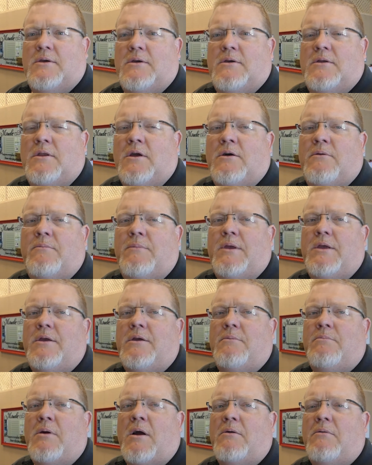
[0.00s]
No,
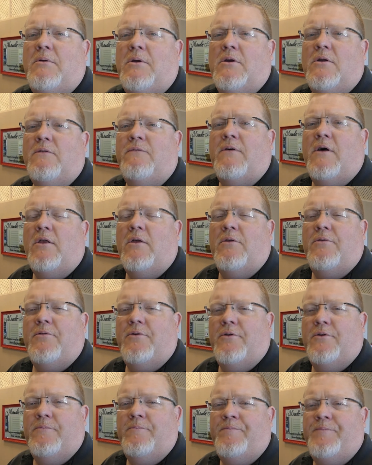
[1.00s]
probably going to follow
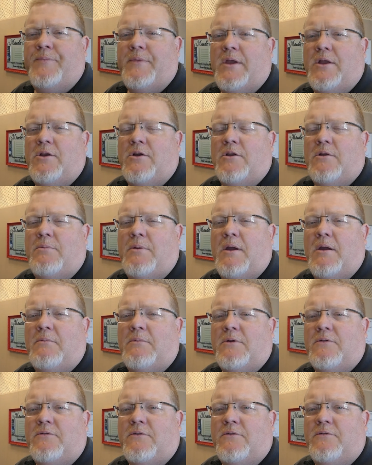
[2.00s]
through, and you're going to pay them
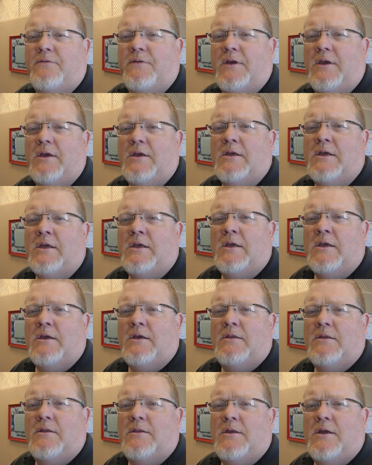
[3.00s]
their full fee
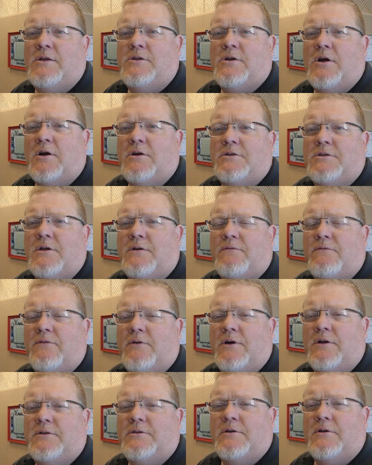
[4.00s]
that they charged up
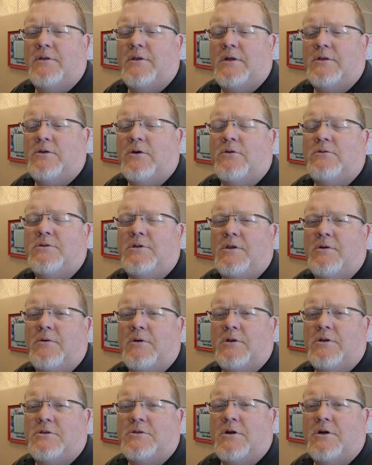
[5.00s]
front, or they told you they were
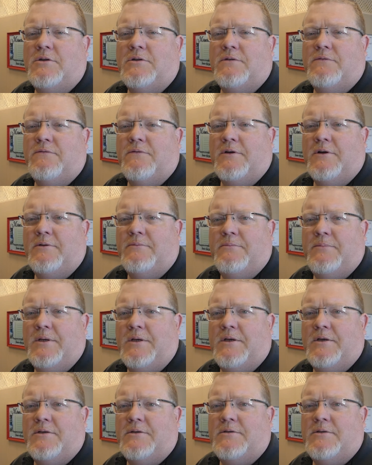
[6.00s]
going to charge up front,
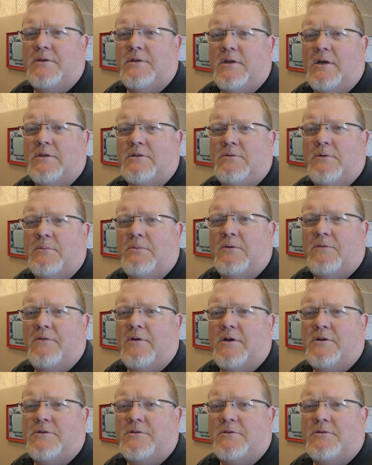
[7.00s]
because uh, that's what
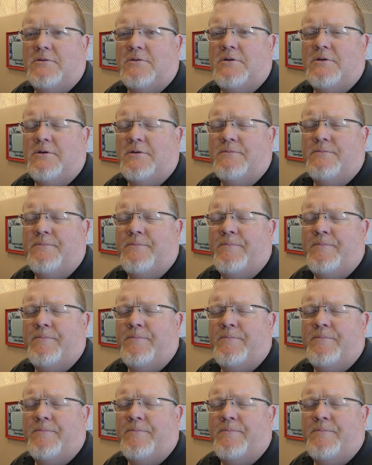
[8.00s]
professionals do